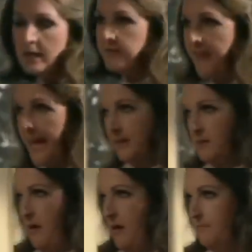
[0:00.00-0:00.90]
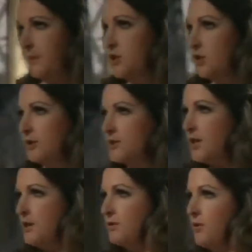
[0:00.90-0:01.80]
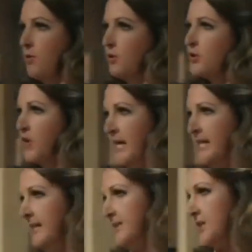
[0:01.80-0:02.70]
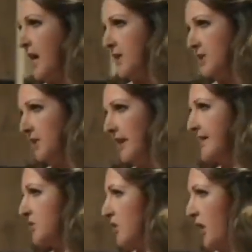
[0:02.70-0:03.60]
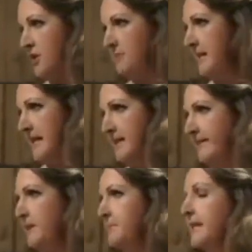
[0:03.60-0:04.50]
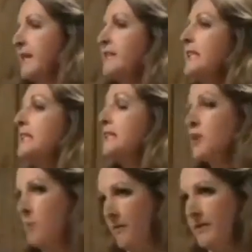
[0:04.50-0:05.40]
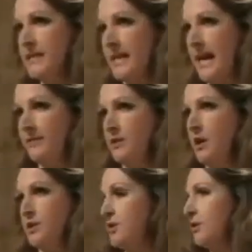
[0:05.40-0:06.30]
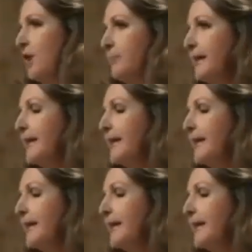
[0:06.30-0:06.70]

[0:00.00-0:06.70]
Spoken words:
The fact, Tom, that your so-called journalist's article has not appeared in The Observer. You obviously haven't got your copy